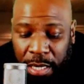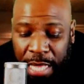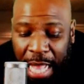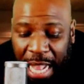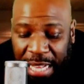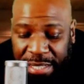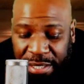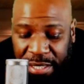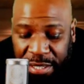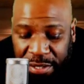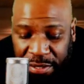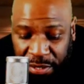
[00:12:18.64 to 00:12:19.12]

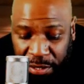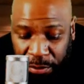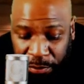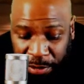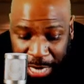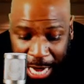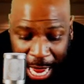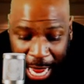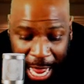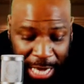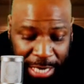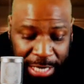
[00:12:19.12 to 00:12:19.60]
And that's just
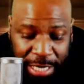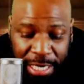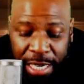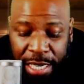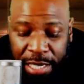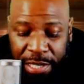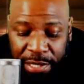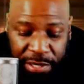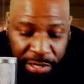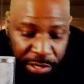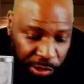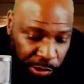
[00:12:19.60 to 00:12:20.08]
the
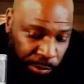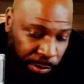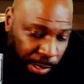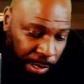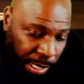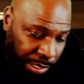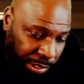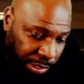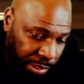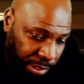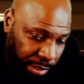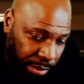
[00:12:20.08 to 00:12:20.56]
reality of the
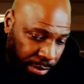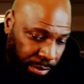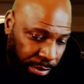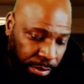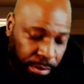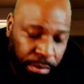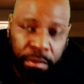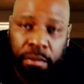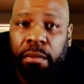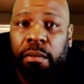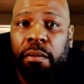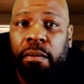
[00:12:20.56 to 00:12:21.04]
situation.
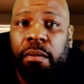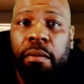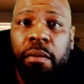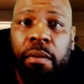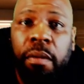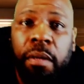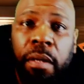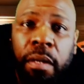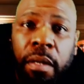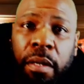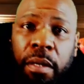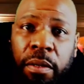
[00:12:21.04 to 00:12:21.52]

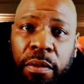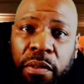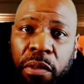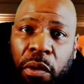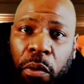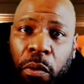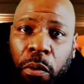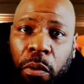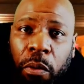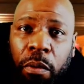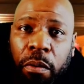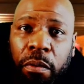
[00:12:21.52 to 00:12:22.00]

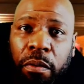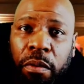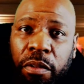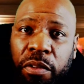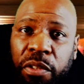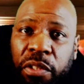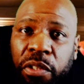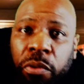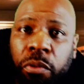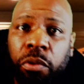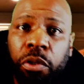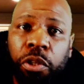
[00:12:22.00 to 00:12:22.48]
So
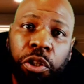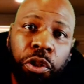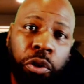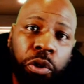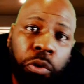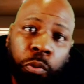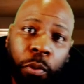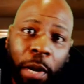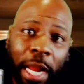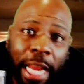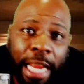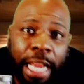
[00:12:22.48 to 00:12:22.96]
the sooner
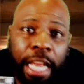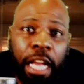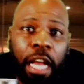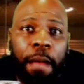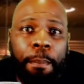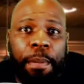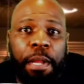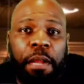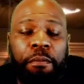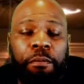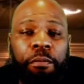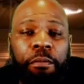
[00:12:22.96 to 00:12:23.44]
you wake
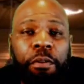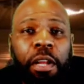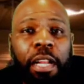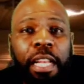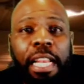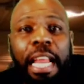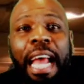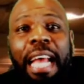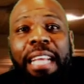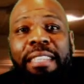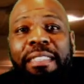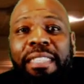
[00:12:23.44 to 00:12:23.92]
up and
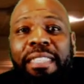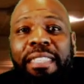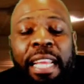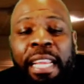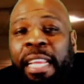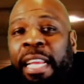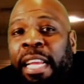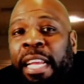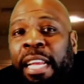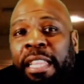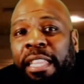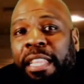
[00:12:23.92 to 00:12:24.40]
realize
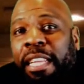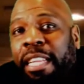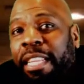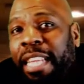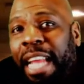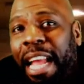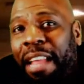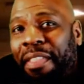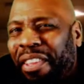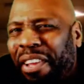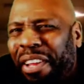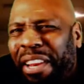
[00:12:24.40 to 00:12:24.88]
that
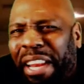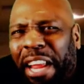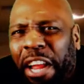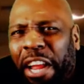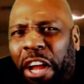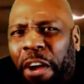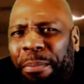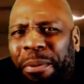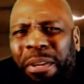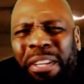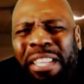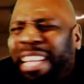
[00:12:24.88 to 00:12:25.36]
they're not there
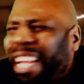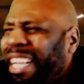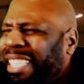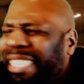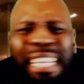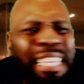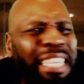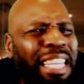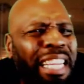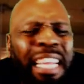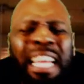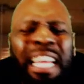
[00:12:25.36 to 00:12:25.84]
to help you,
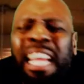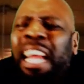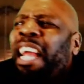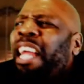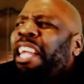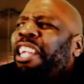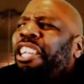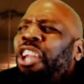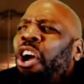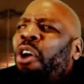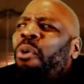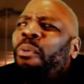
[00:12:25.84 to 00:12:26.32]
doesn't it?
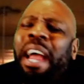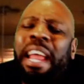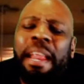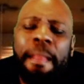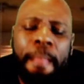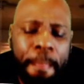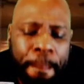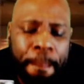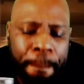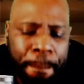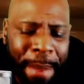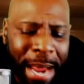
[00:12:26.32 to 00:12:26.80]
You know
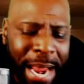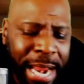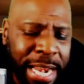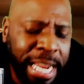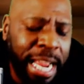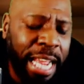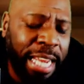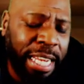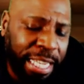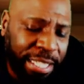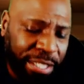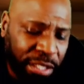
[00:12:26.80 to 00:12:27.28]
what?
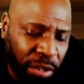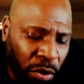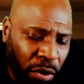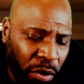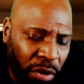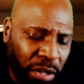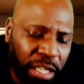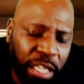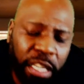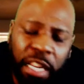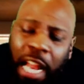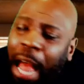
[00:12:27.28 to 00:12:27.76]
Many of these,
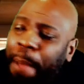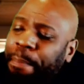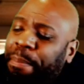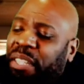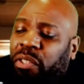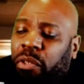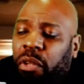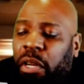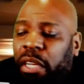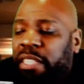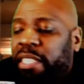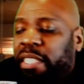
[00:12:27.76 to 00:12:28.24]
I'm
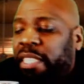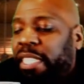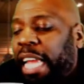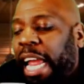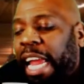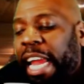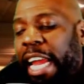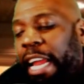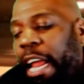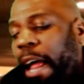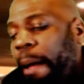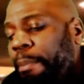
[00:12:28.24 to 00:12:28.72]
going to
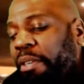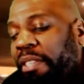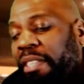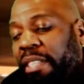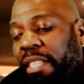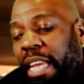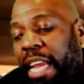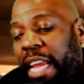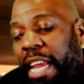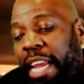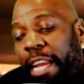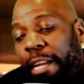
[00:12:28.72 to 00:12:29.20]
say
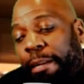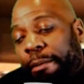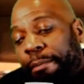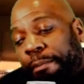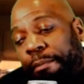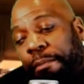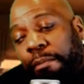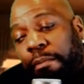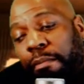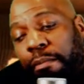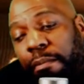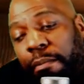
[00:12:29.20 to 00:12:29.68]

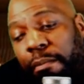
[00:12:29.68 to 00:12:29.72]
it.